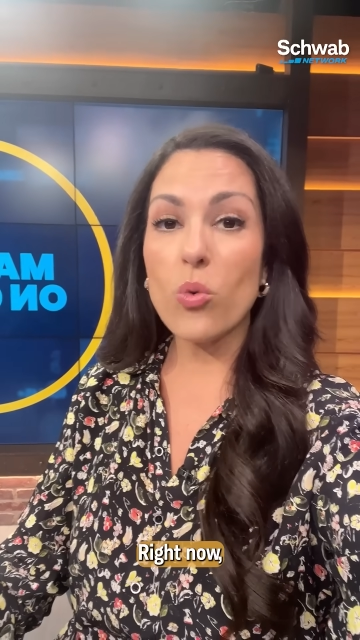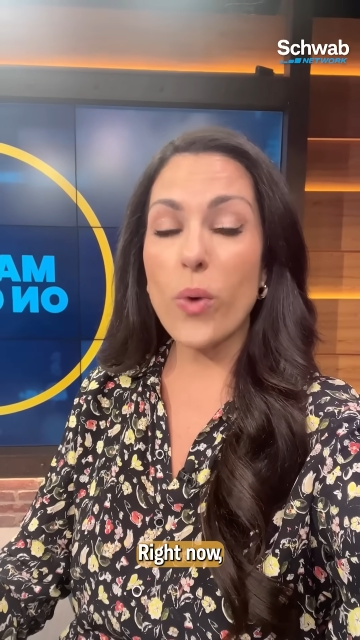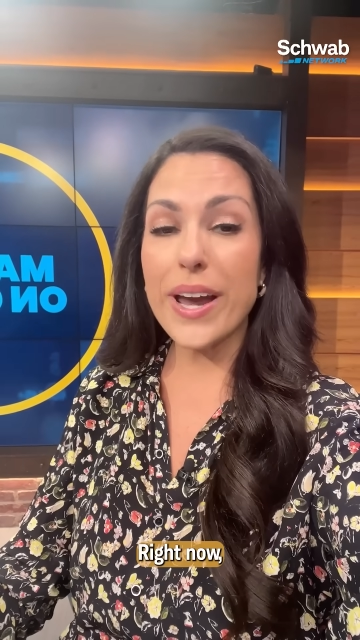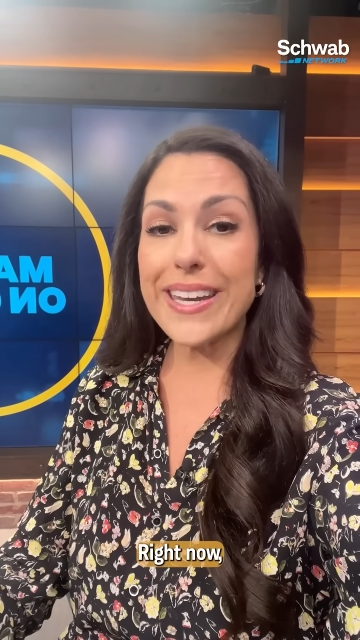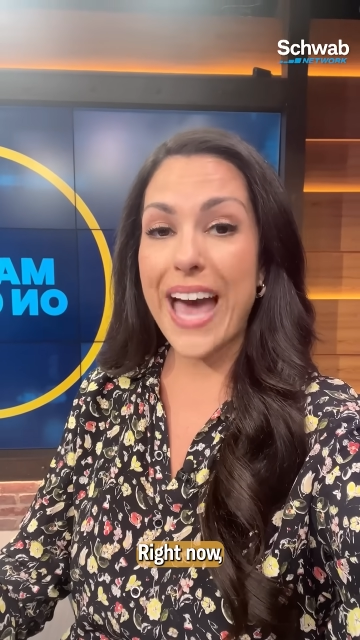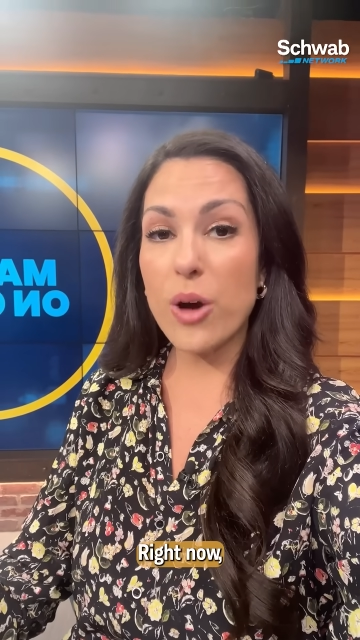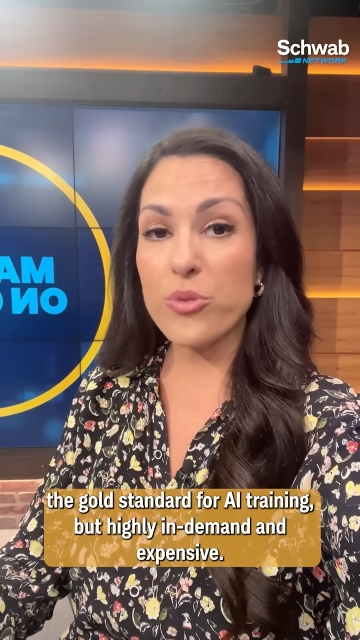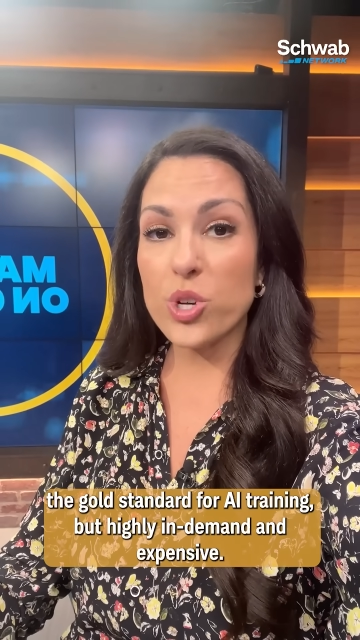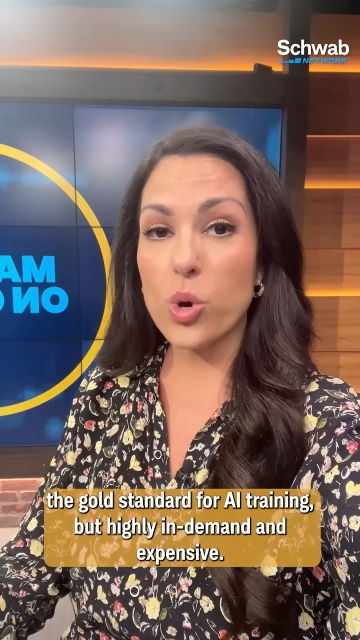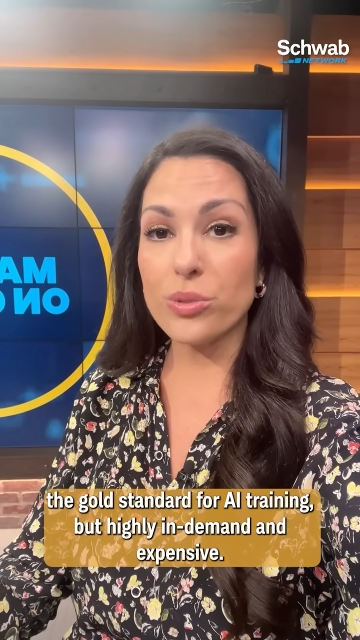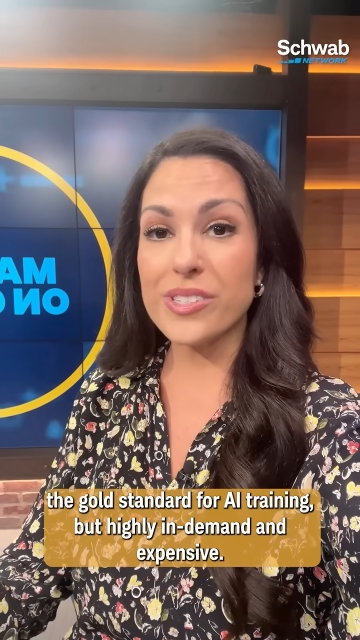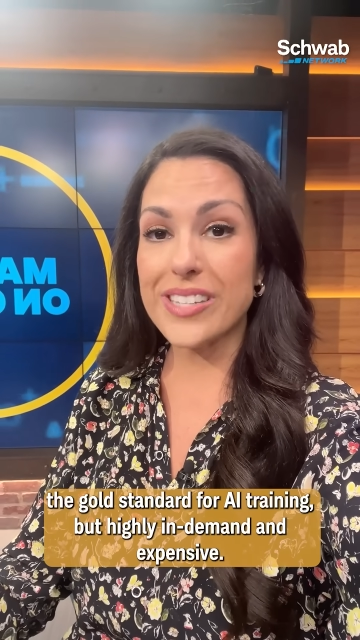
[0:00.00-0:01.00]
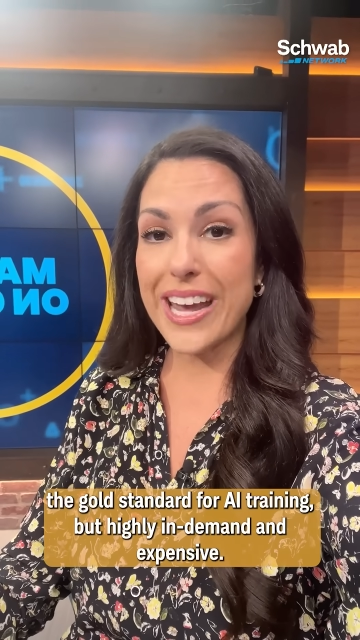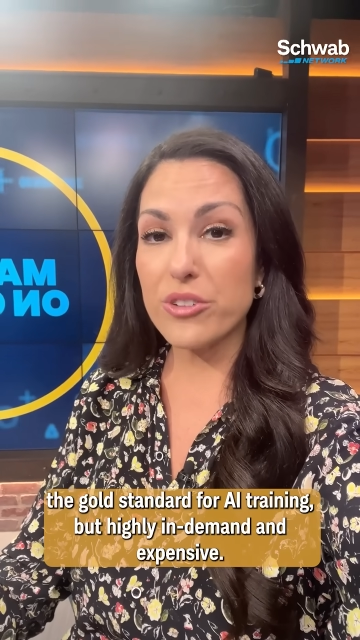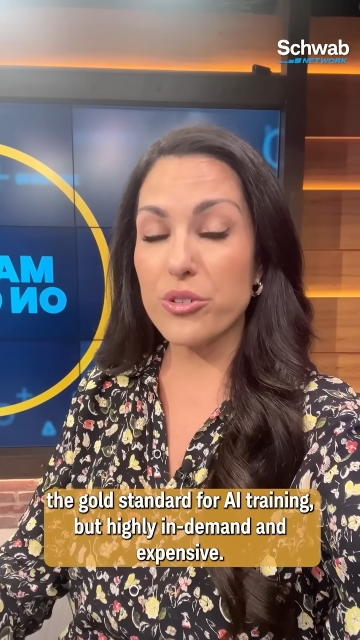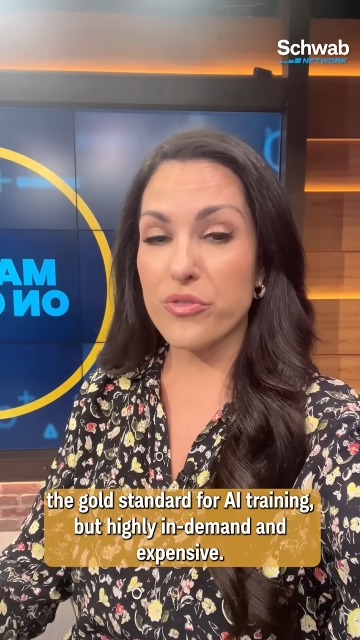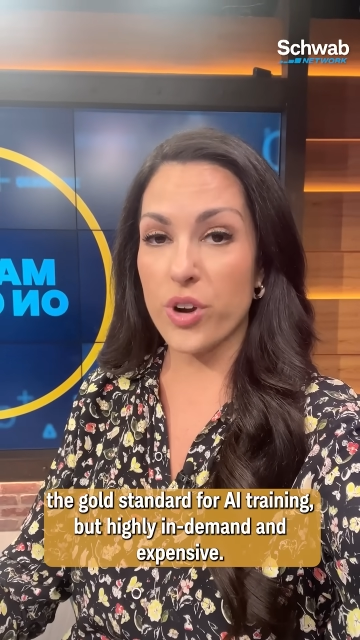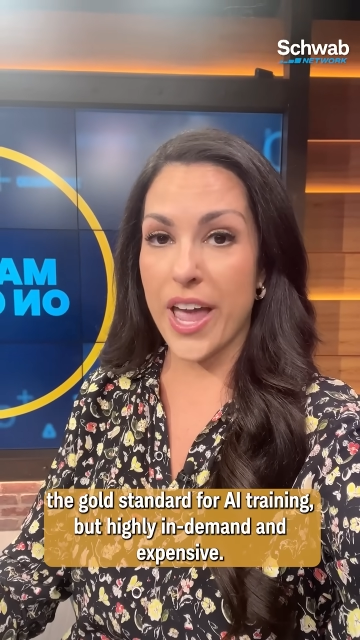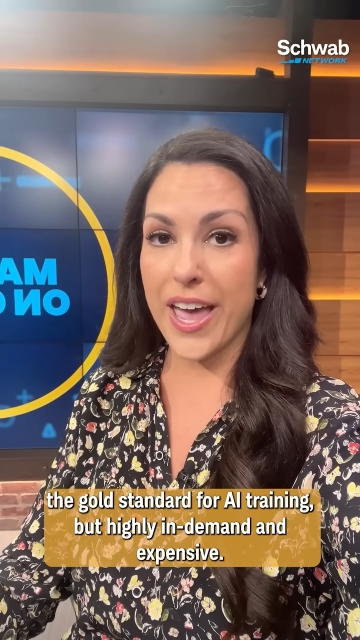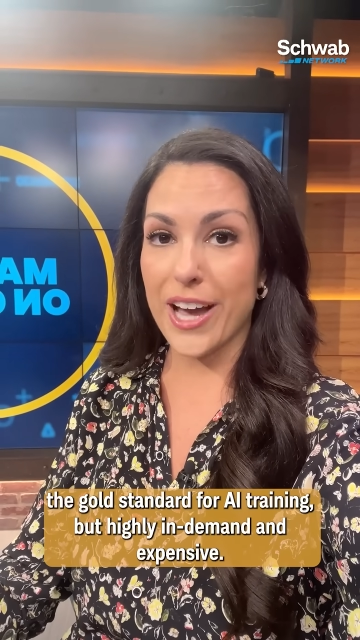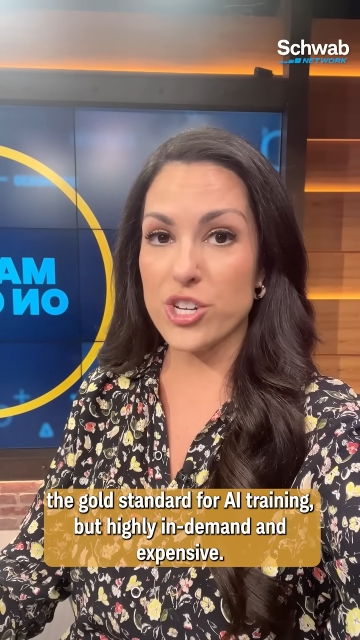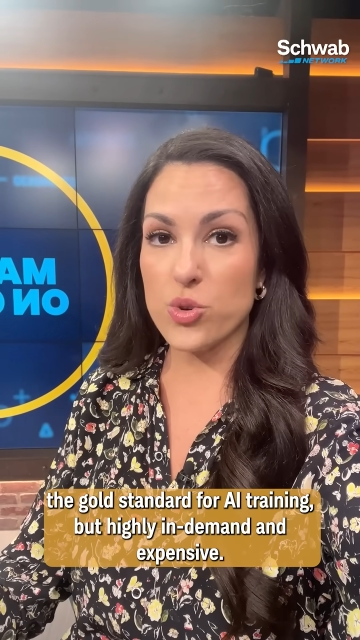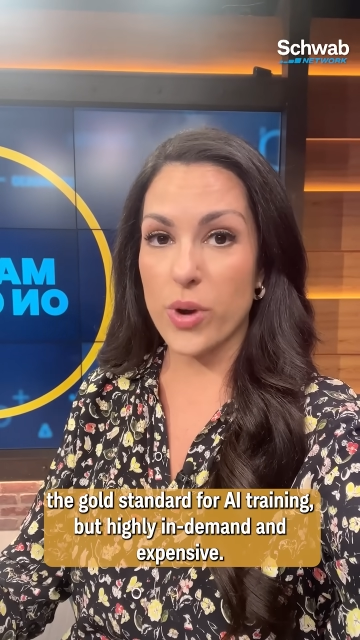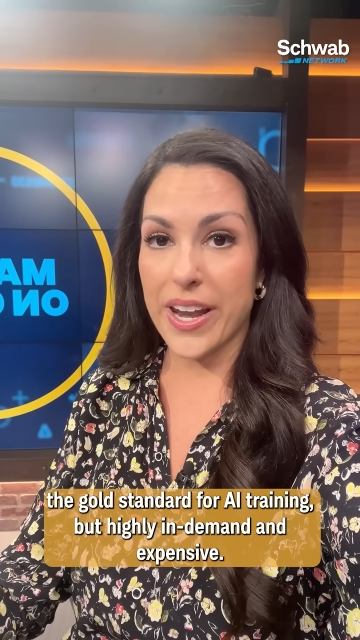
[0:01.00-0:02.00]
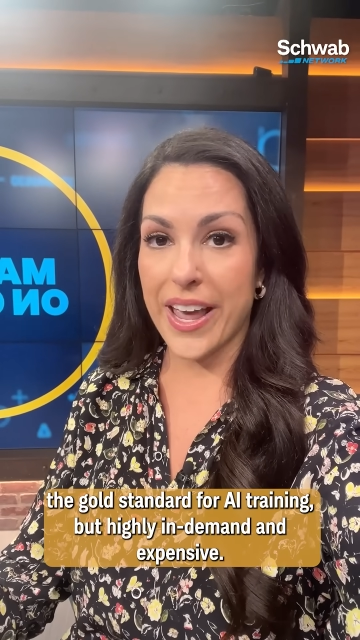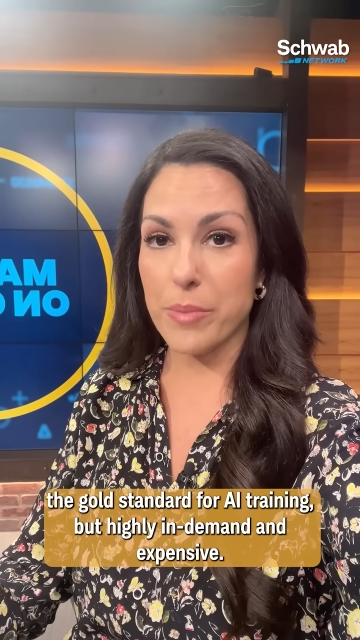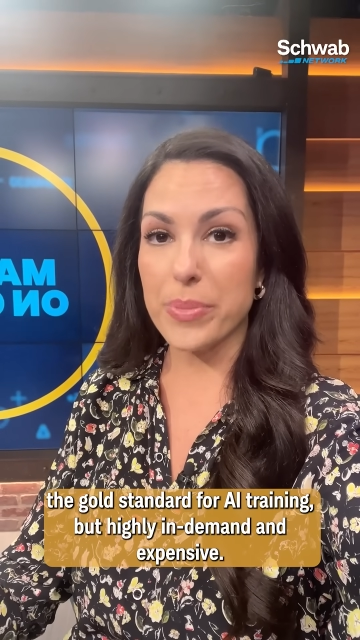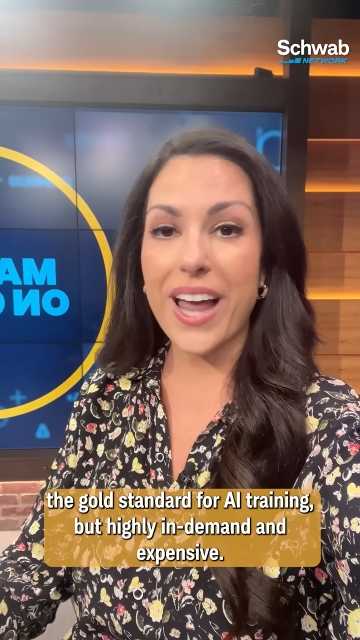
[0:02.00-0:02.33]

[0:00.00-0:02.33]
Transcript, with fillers: right now the gold standard for AI training,